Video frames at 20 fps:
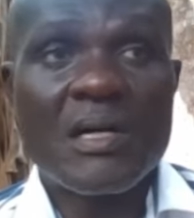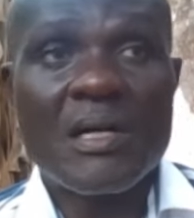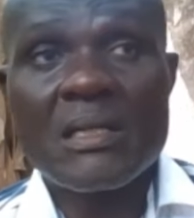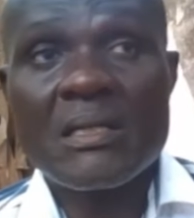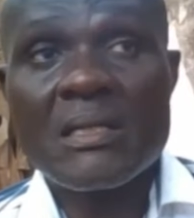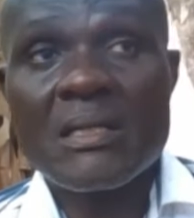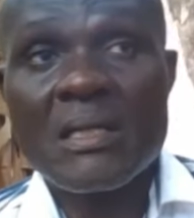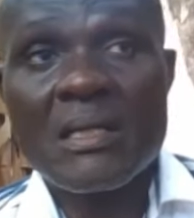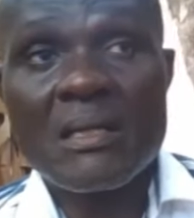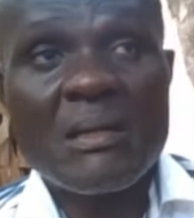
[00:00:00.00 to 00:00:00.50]

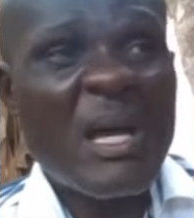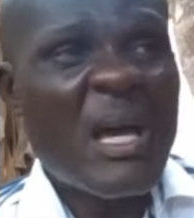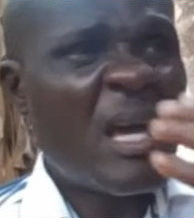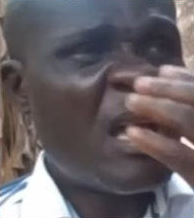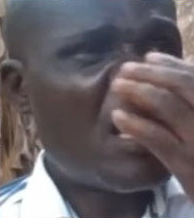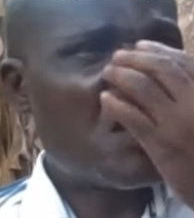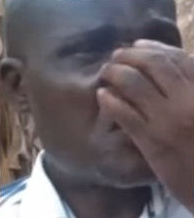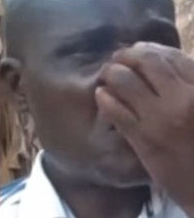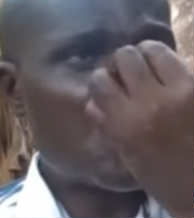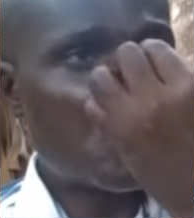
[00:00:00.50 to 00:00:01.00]
And
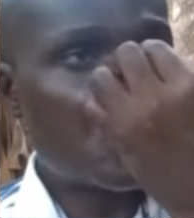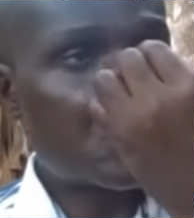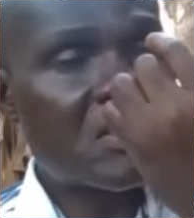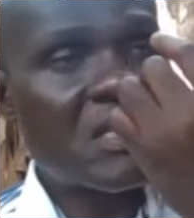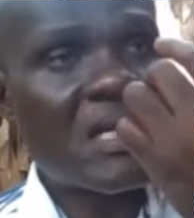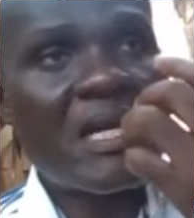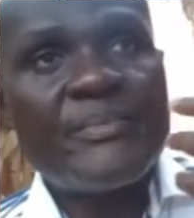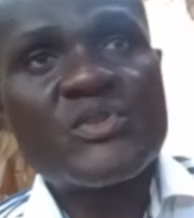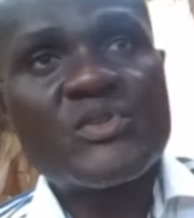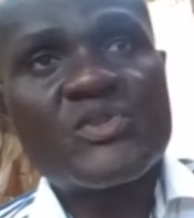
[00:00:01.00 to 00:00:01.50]
you know,
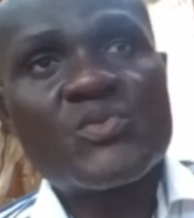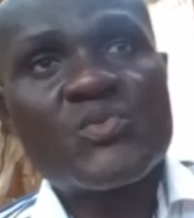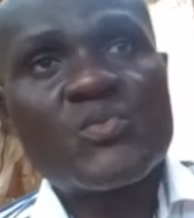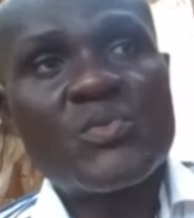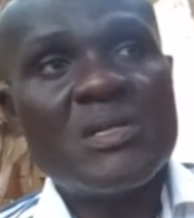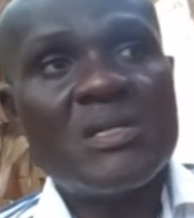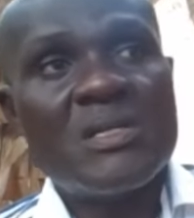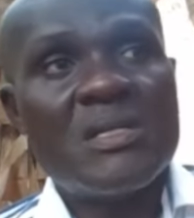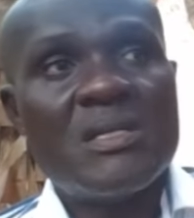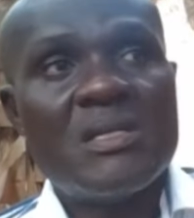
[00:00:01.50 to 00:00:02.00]
sometimes
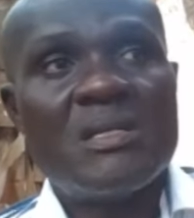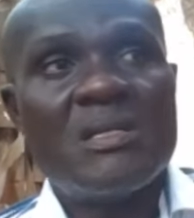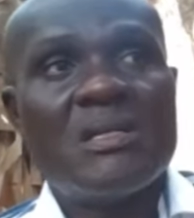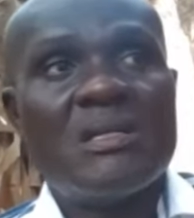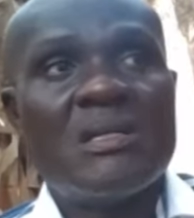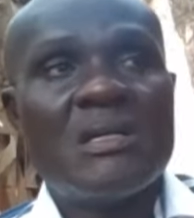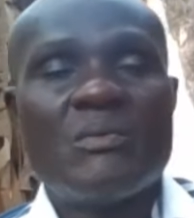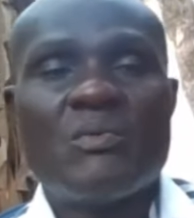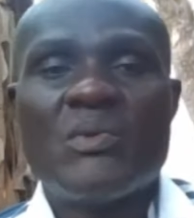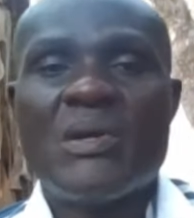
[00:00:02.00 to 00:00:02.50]

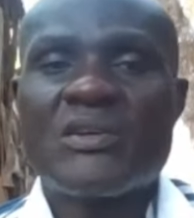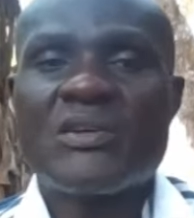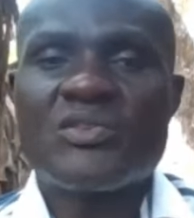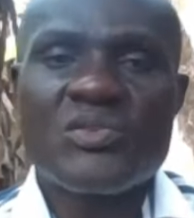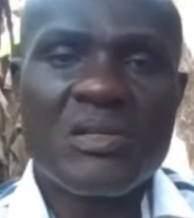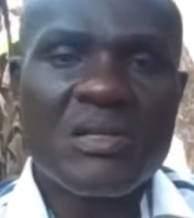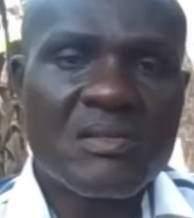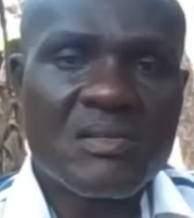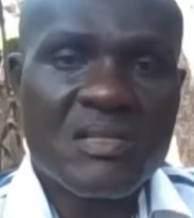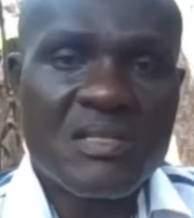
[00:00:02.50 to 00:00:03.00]
we
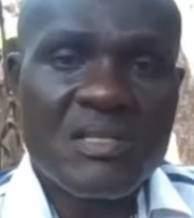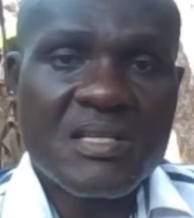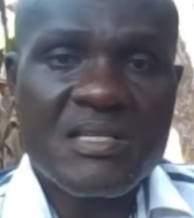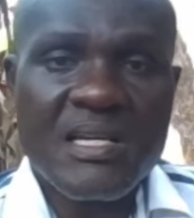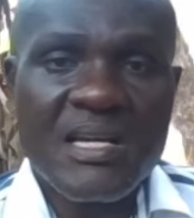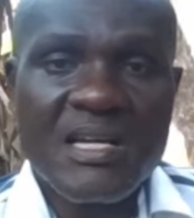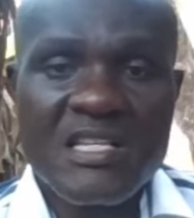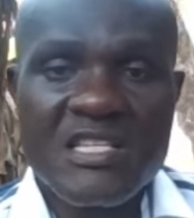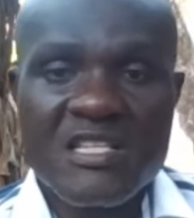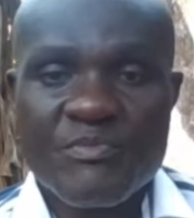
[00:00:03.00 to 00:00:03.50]
actually
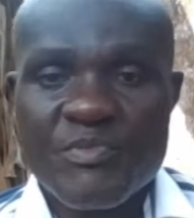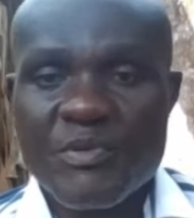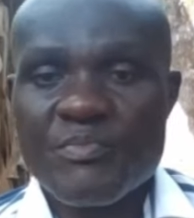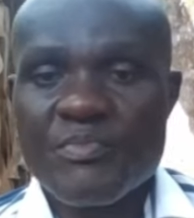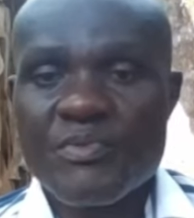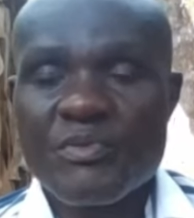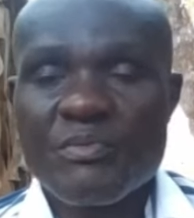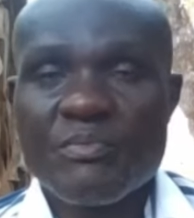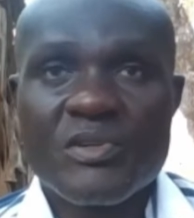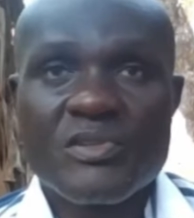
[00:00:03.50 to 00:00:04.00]
criticize
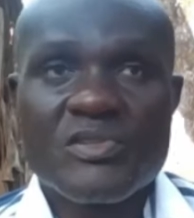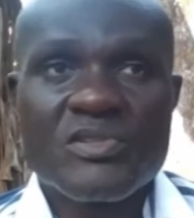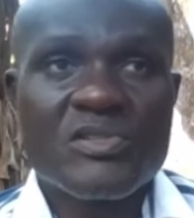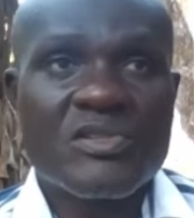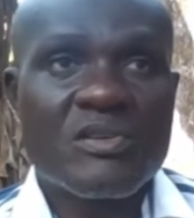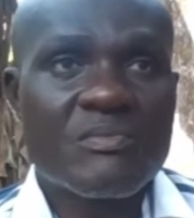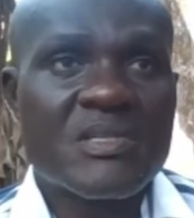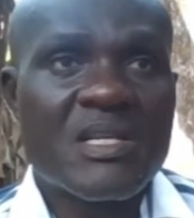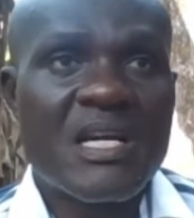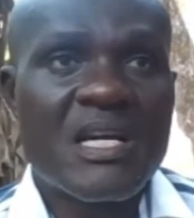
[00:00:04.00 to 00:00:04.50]
people, but
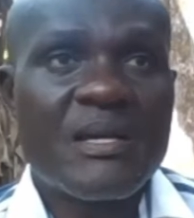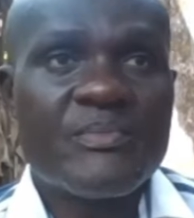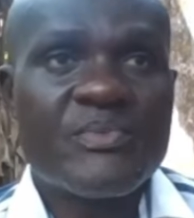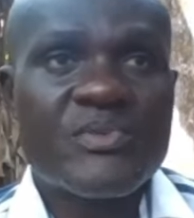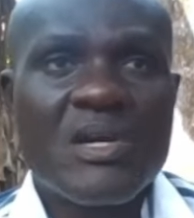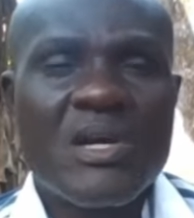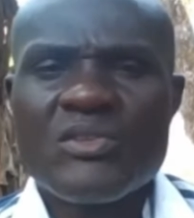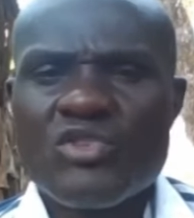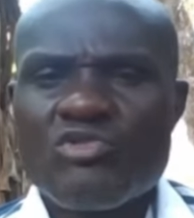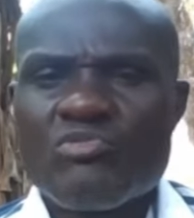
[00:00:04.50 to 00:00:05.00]

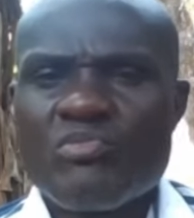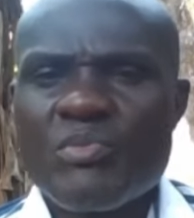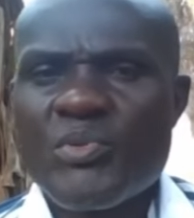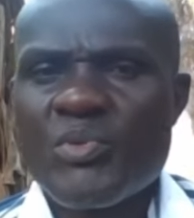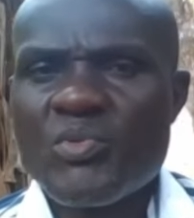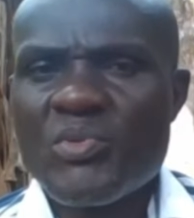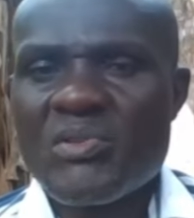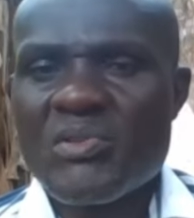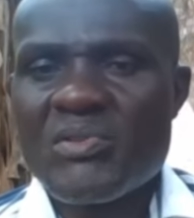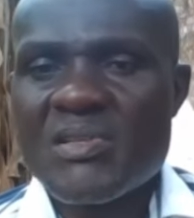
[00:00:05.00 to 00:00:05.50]
sometimes those
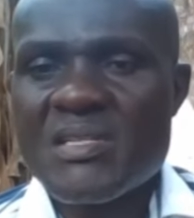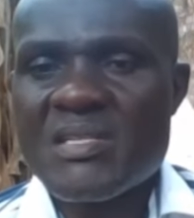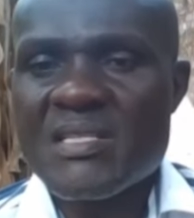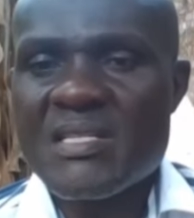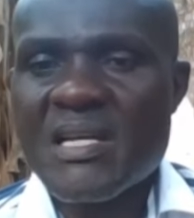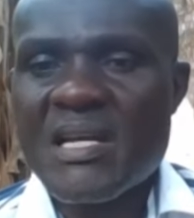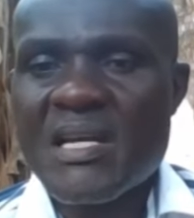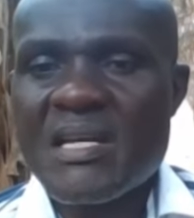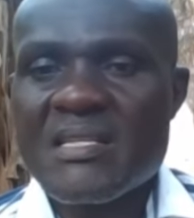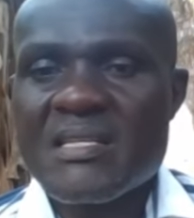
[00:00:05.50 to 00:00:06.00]
people we
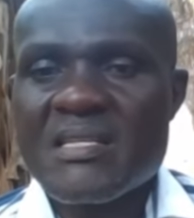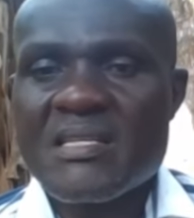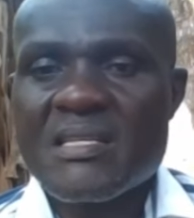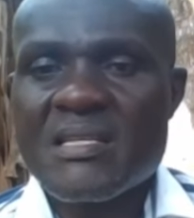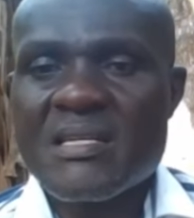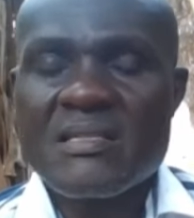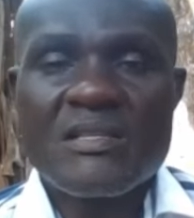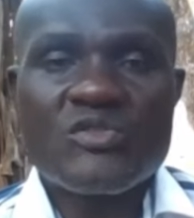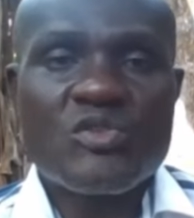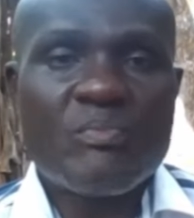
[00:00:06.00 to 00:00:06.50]
criticize
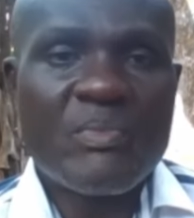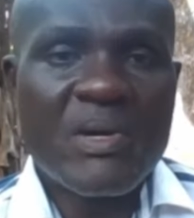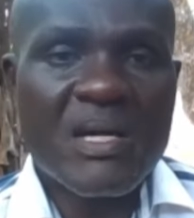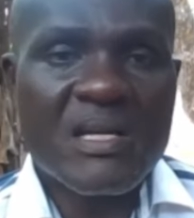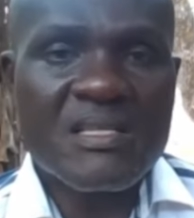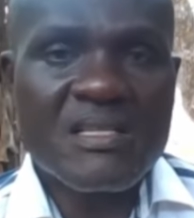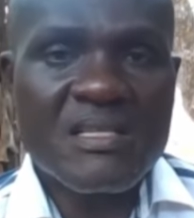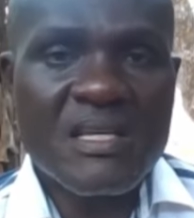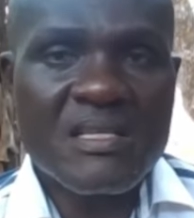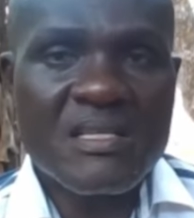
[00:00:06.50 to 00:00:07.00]
tend to
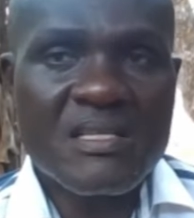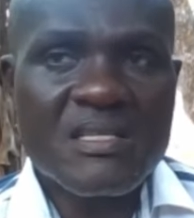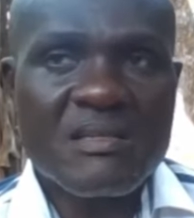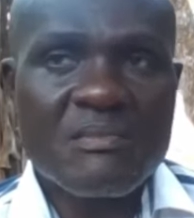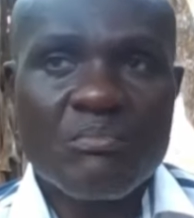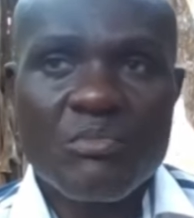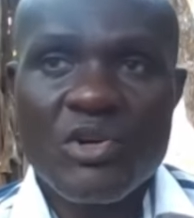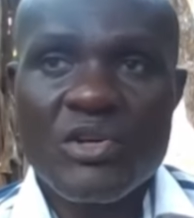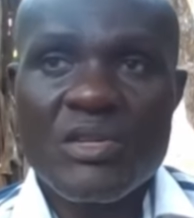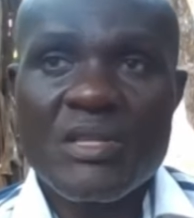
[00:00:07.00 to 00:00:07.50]
make sense
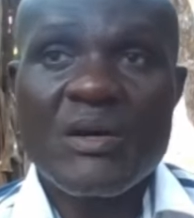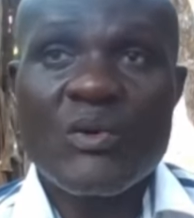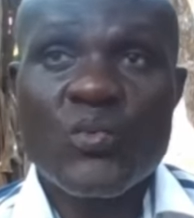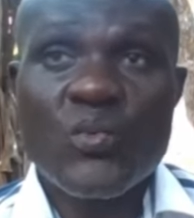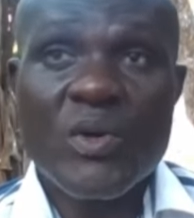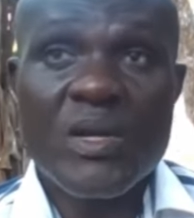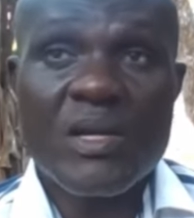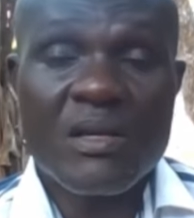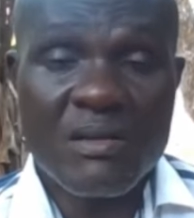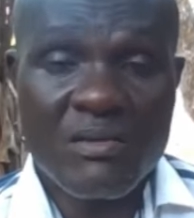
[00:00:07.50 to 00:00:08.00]
more than
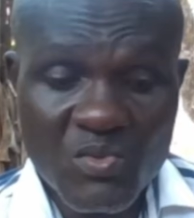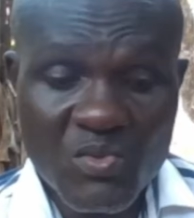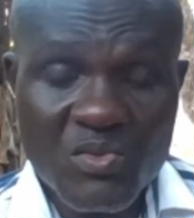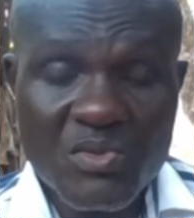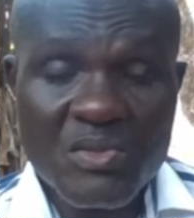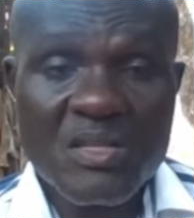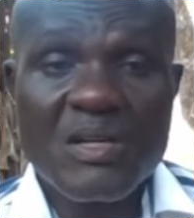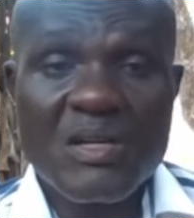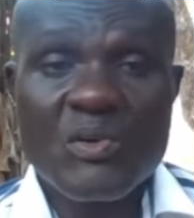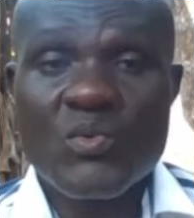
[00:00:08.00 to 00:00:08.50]
we
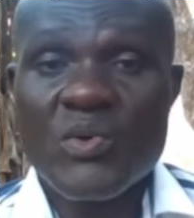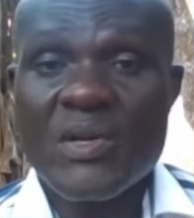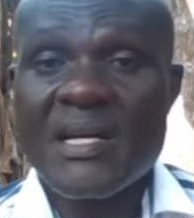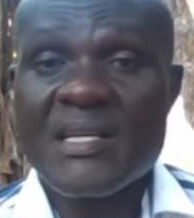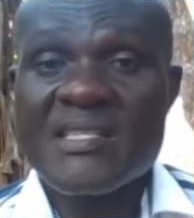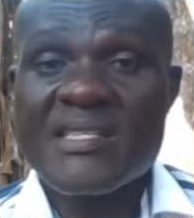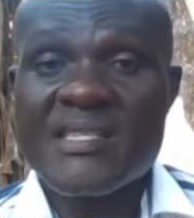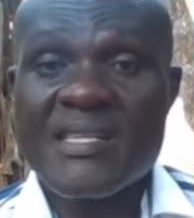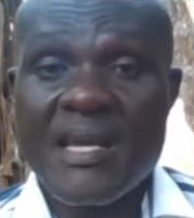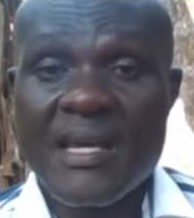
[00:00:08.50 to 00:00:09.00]
who think we
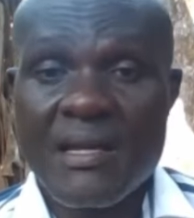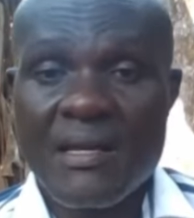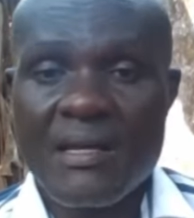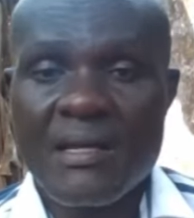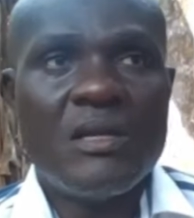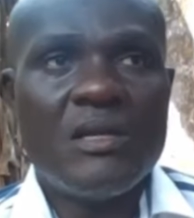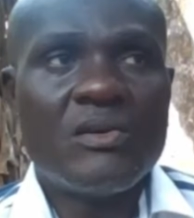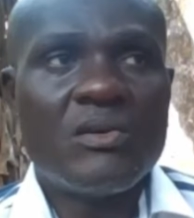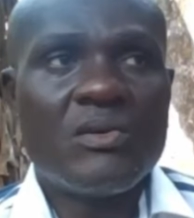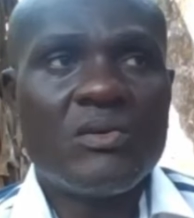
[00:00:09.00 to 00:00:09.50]
are sane,
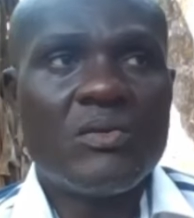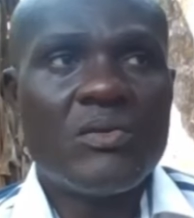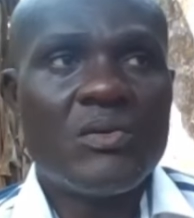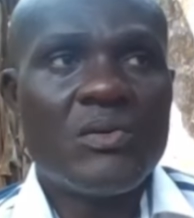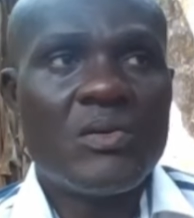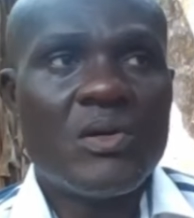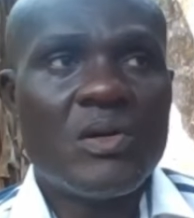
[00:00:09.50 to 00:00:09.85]
you know.